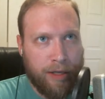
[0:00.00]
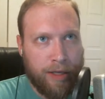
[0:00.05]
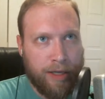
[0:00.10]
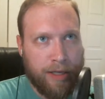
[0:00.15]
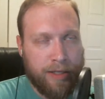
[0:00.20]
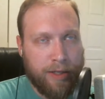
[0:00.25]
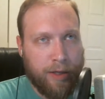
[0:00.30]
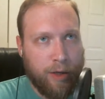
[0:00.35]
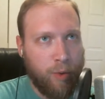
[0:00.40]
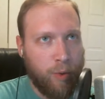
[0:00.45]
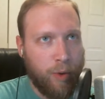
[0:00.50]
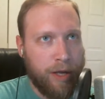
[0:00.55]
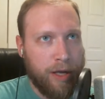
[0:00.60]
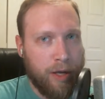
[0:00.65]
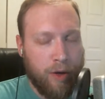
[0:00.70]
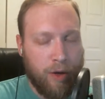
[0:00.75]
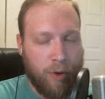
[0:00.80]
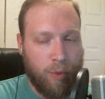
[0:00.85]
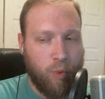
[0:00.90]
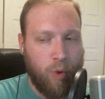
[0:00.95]
is there a way
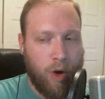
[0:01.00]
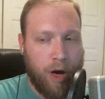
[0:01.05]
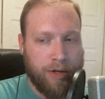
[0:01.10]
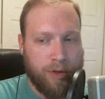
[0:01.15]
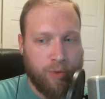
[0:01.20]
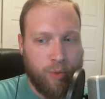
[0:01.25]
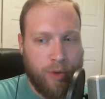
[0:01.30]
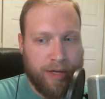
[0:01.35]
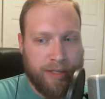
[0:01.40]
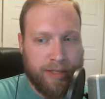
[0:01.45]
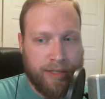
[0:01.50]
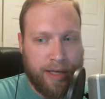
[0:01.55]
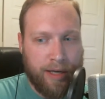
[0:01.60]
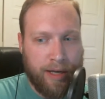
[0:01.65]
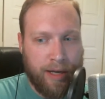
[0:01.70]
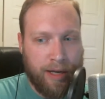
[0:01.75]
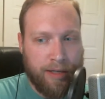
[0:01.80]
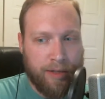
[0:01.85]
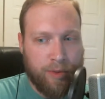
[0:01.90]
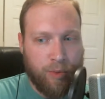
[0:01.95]
you can watch Wednesday
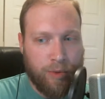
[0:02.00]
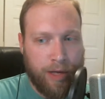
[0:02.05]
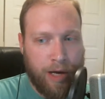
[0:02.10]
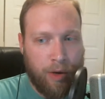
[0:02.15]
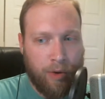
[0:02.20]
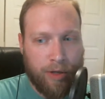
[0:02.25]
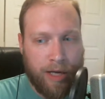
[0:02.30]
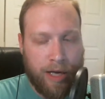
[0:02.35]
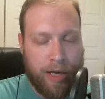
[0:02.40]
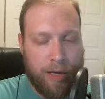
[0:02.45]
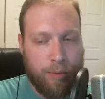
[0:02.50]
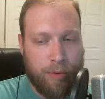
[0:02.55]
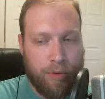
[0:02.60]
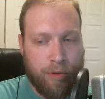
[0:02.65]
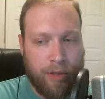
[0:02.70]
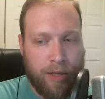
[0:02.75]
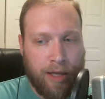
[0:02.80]
nights without cable?